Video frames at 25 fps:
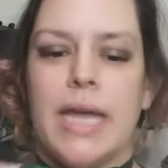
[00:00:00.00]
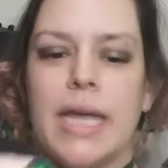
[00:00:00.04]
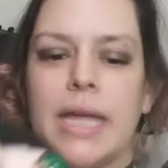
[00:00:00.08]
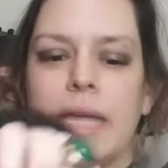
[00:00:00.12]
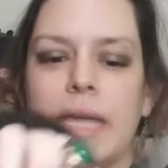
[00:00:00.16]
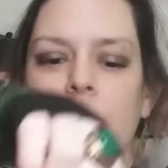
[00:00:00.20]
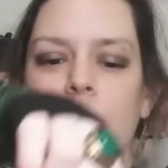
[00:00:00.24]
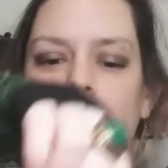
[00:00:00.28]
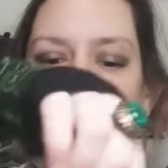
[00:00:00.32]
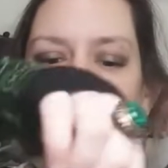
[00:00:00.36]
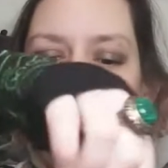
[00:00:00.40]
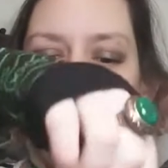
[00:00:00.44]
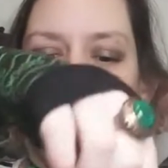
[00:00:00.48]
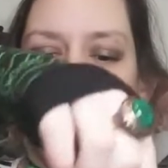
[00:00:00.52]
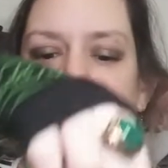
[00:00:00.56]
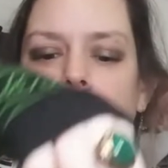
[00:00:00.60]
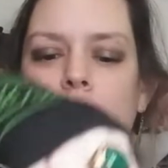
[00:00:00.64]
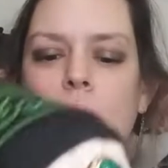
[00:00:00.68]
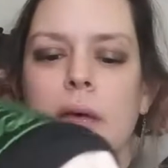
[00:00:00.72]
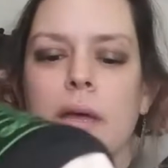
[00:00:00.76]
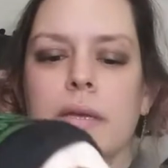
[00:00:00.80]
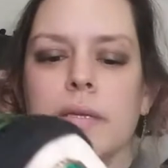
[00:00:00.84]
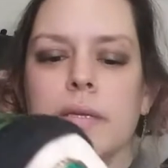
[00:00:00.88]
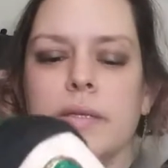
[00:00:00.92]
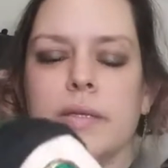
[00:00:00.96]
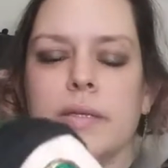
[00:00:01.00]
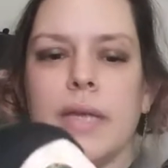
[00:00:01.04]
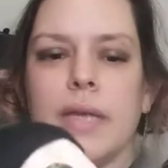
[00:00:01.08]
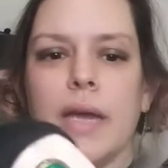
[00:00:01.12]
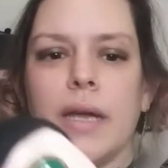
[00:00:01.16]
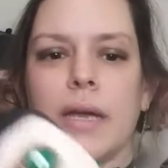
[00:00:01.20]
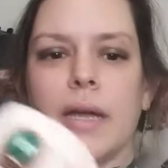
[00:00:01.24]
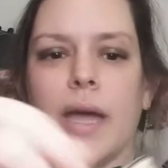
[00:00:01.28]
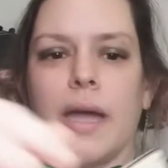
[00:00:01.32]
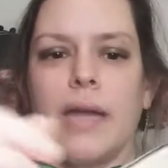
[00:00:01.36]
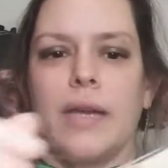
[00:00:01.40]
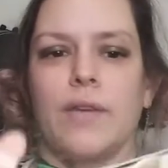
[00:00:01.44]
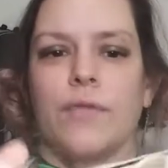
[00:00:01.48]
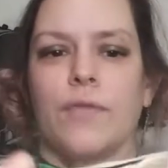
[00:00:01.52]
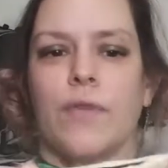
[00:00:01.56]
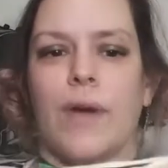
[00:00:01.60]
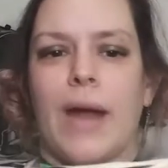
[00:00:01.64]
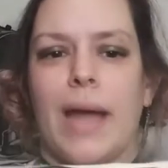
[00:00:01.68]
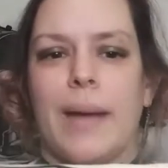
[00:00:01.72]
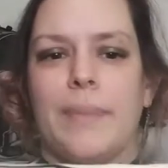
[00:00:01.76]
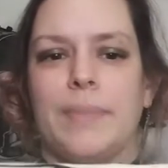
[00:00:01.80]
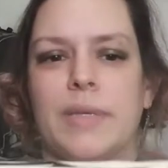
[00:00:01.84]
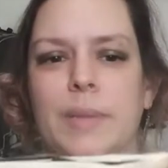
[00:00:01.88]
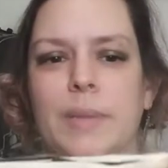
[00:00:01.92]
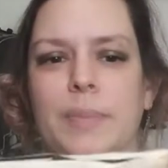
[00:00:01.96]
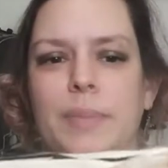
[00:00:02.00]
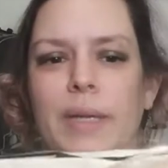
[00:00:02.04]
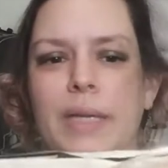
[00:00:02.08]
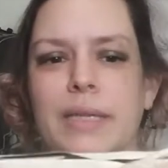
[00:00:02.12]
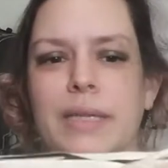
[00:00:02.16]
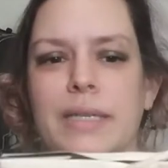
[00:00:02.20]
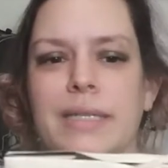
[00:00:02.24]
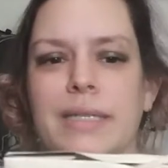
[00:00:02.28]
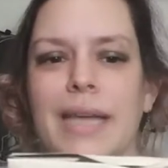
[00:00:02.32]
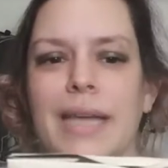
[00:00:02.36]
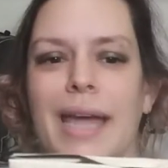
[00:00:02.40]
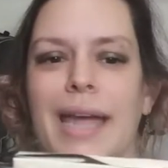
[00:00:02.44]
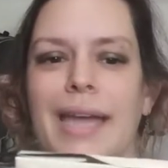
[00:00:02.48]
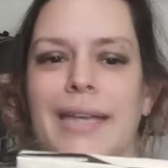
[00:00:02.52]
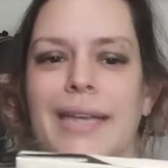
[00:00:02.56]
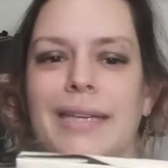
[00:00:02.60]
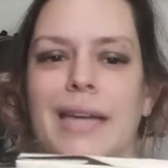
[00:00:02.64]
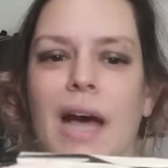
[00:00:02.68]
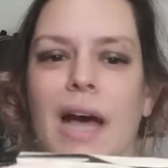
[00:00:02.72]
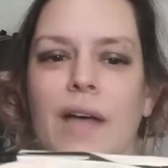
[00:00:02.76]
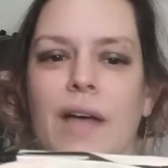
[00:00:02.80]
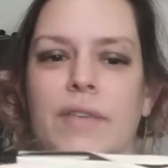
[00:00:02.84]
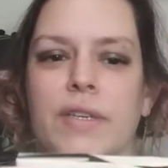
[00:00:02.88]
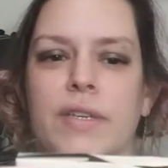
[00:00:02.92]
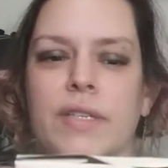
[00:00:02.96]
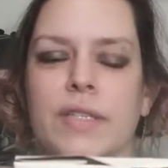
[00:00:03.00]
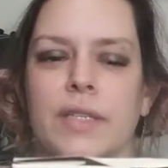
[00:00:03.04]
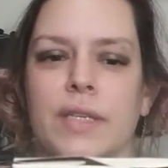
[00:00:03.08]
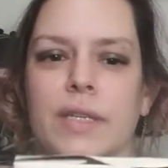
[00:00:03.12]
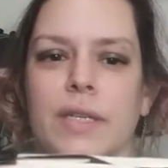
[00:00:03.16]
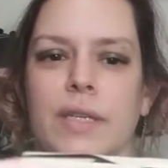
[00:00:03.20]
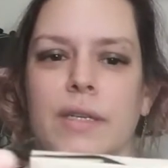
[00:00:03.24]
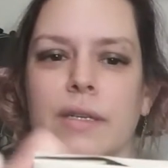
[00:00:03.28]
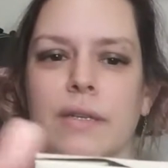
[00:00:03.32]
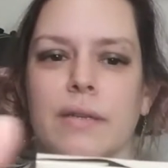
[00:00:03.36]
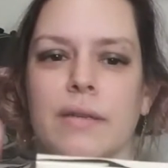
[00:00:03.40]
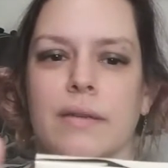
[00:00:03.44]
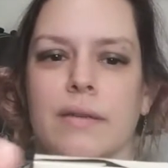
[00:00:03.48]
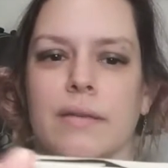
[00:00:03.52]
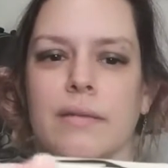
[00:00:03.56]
It was kind of wrapped up like this. I had to obviously